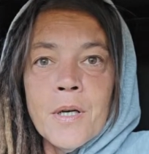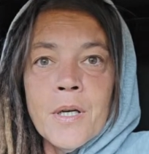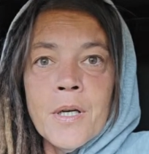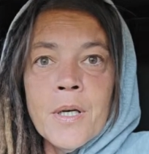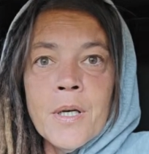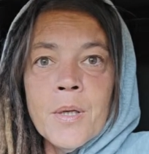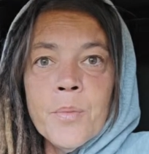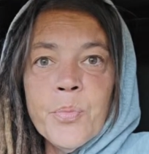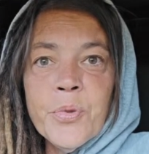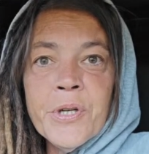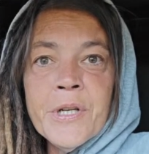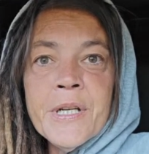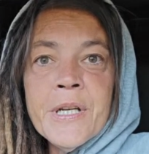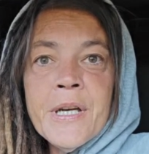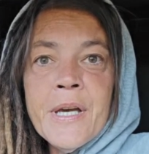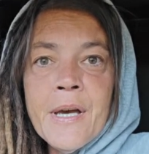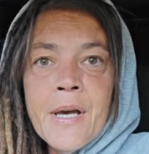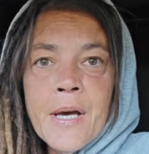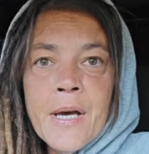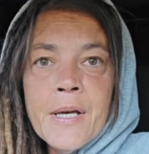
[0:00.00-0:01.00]
Brenda
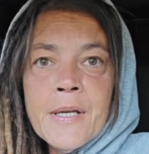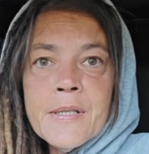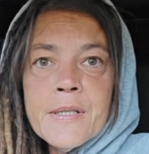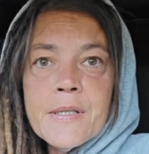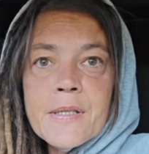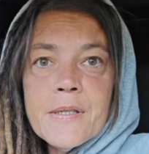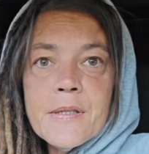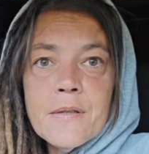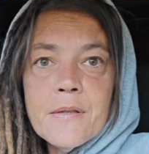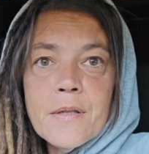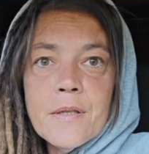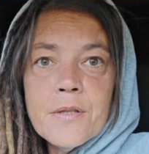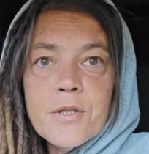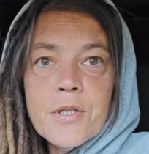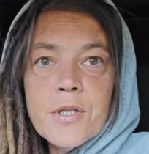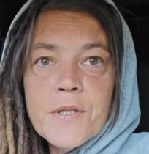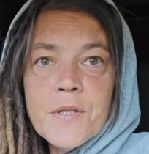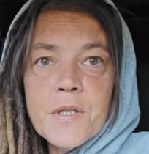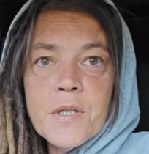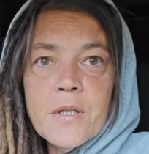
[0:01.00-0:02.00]
asks,
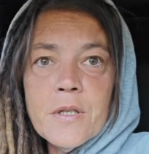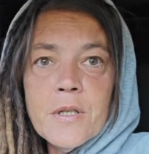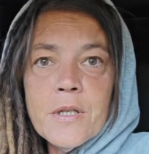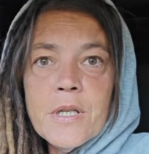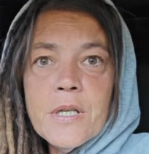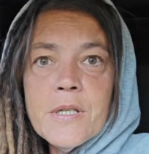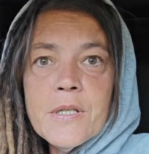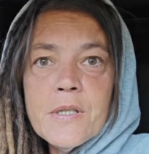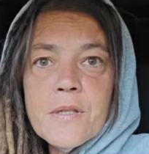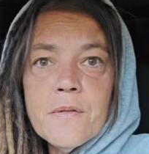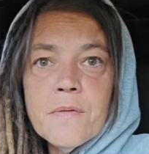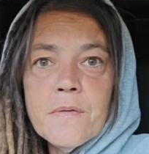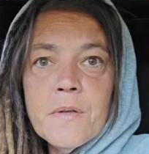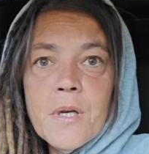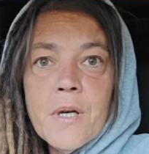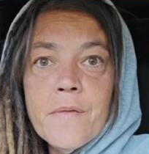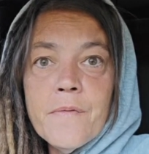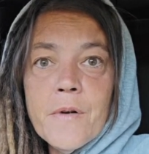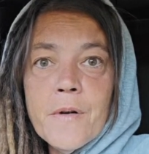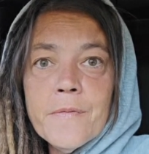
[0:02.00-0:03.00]
just curious if you
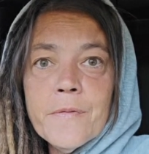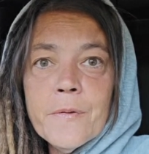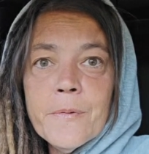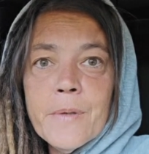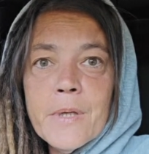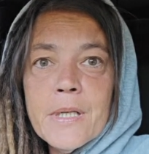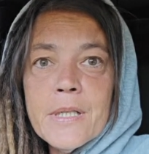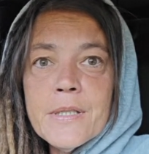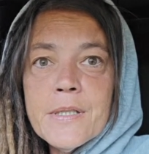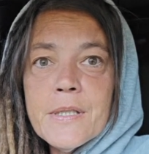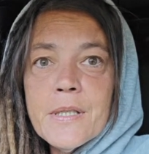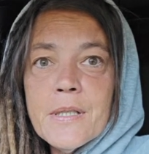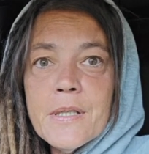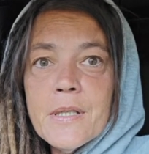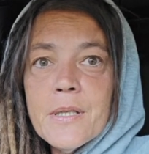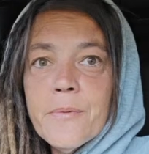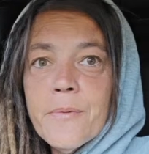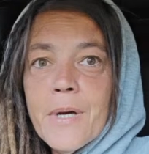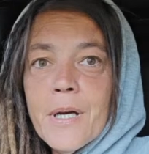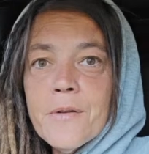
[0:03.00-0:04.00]
have ever run into
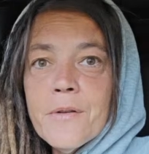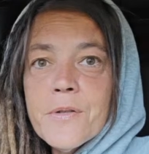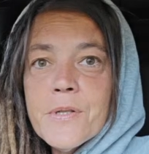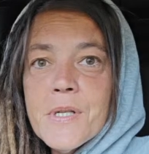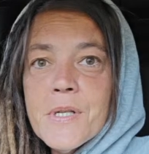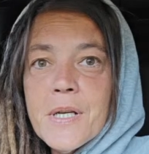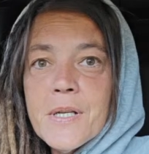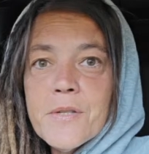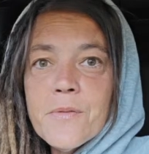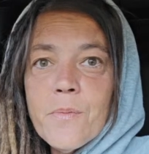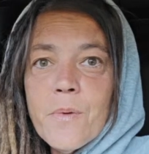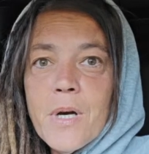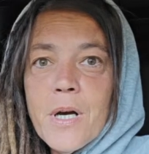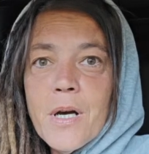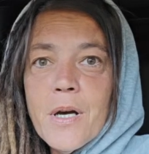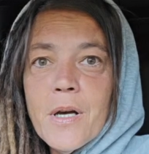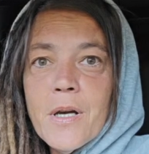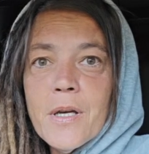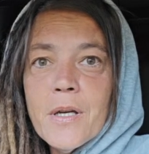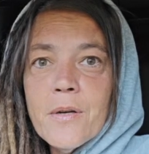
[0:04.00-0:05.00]
any rattlesnakes
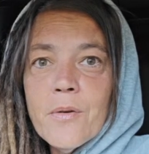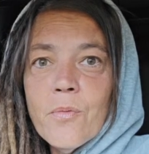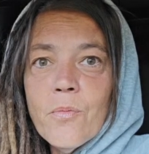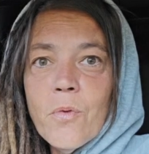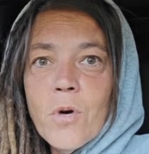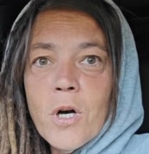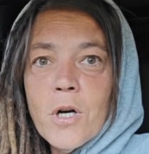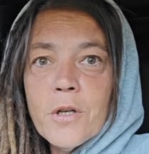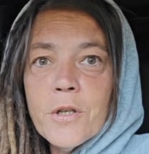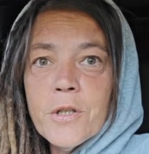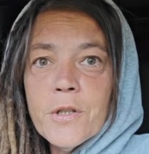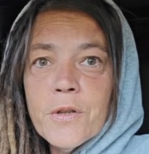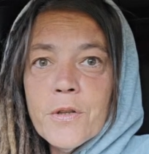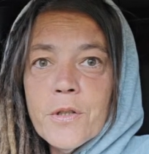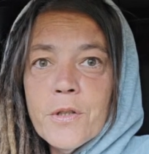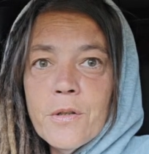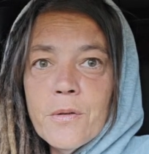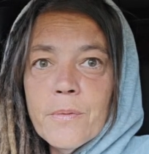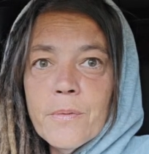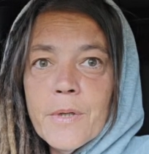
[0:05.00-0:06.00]
while walking
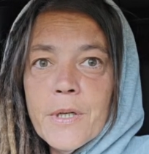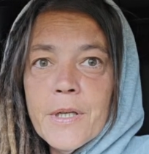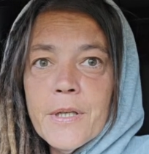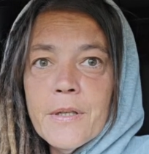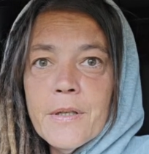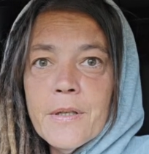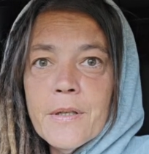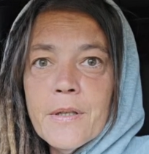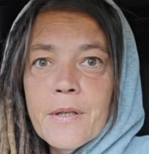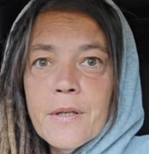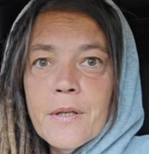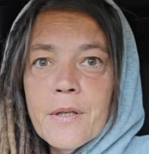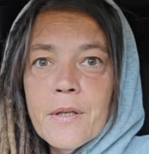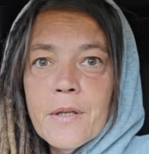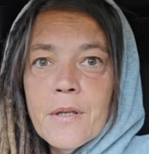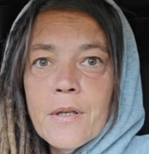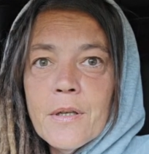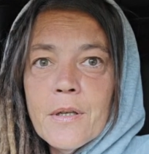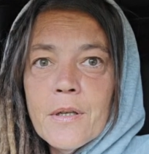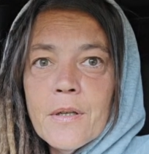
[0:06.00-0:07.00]
little one.
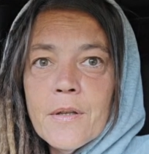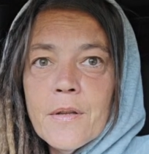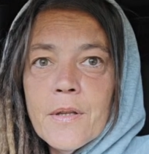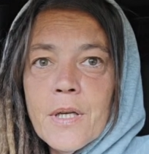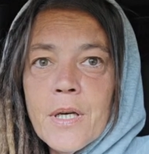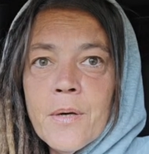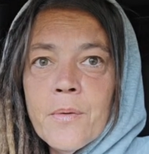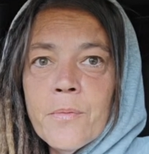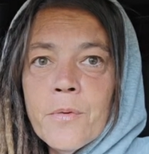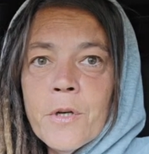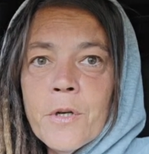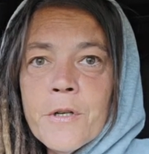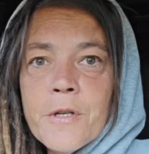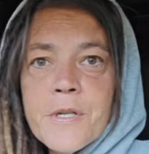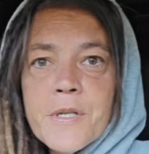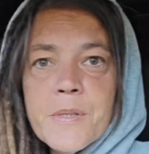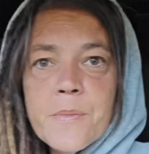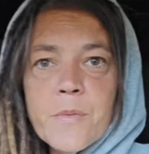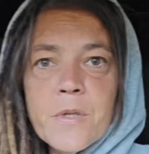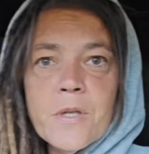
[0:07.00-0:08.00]
That
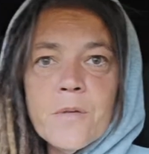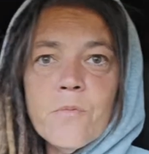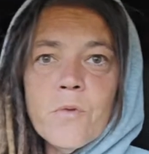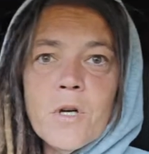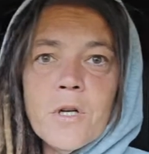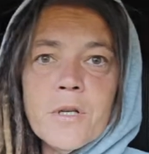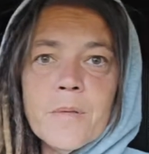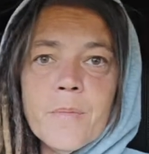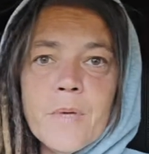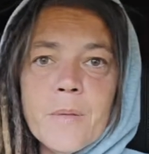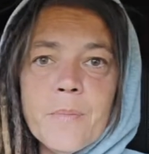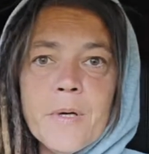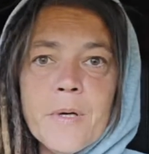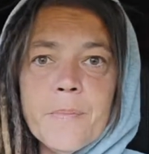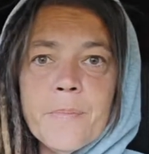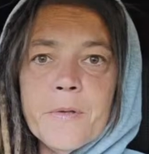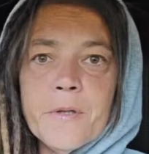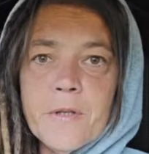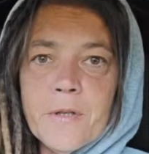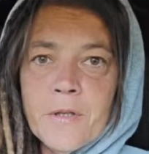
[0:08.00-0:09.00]
worries me, walking my
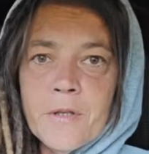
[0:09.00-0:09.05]
pupper.